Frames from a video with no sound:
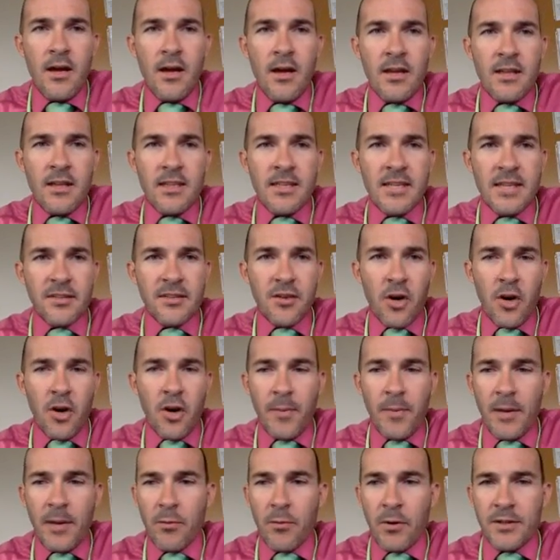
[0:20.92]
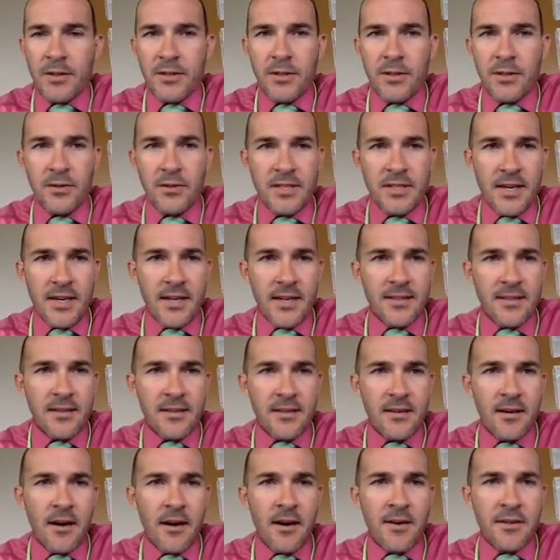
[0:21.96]
6.RP.1.2 says,
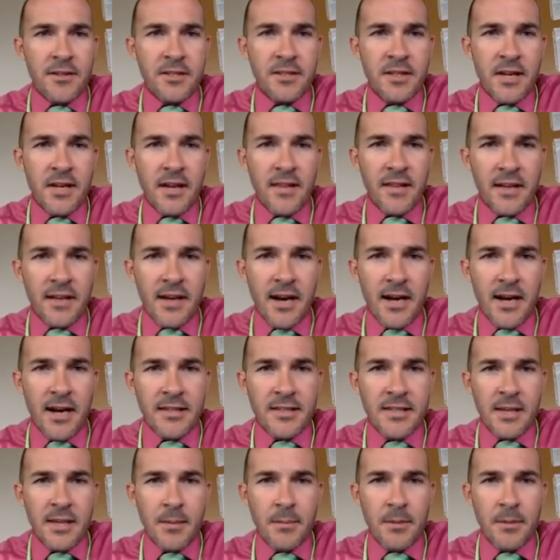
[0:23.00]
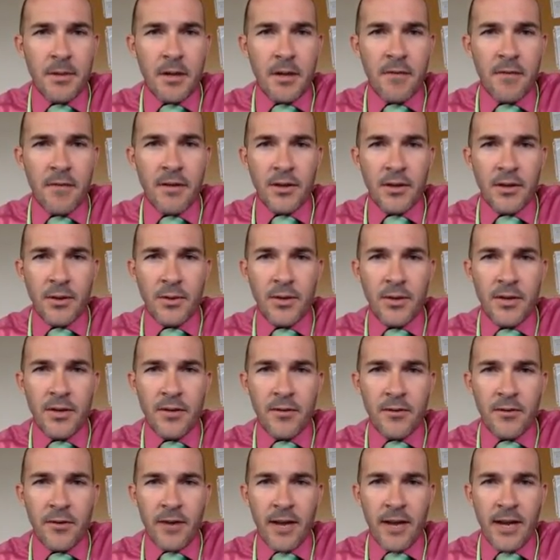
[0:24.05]
understand the concept of a unit
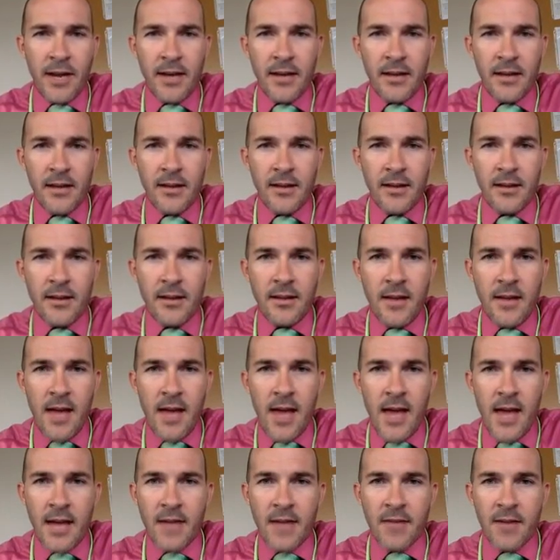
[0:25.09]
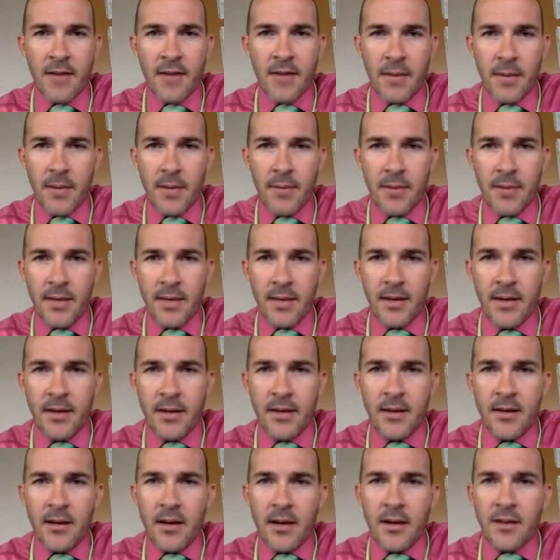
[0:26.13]
rate, A divided by B,
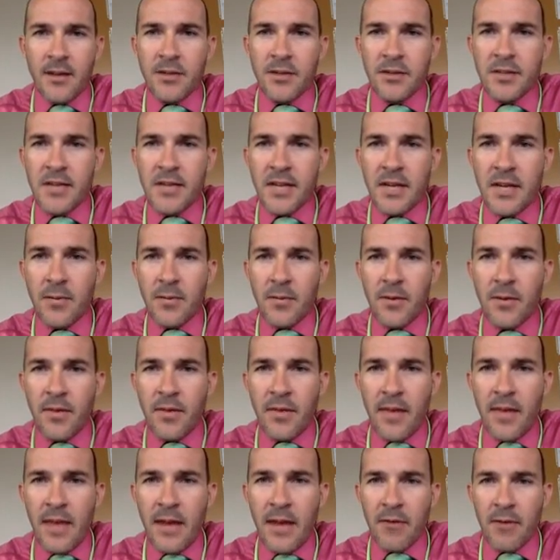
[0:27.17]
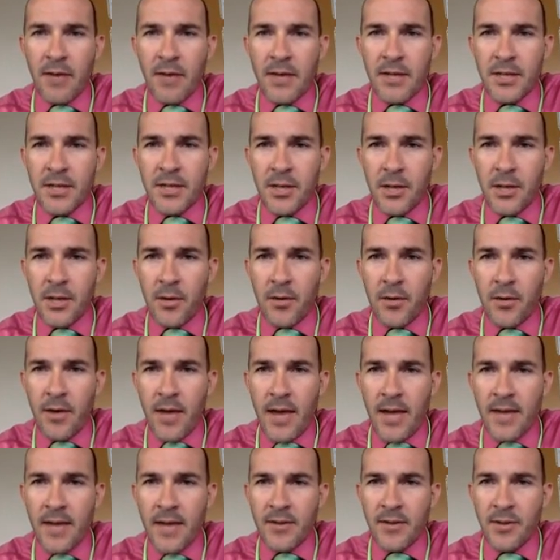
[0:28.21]
associated with a ratio,
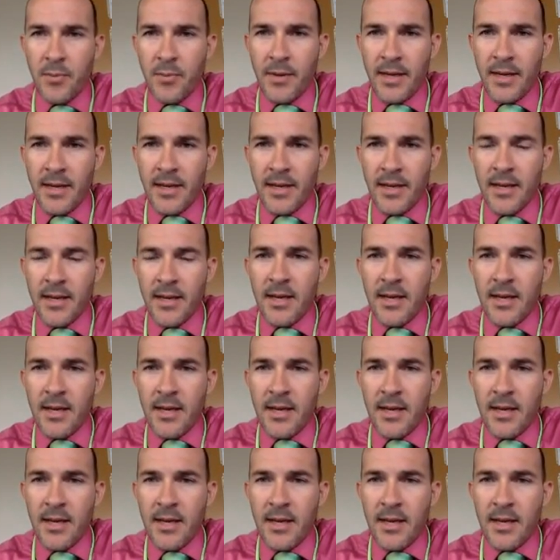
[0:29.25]
A to B,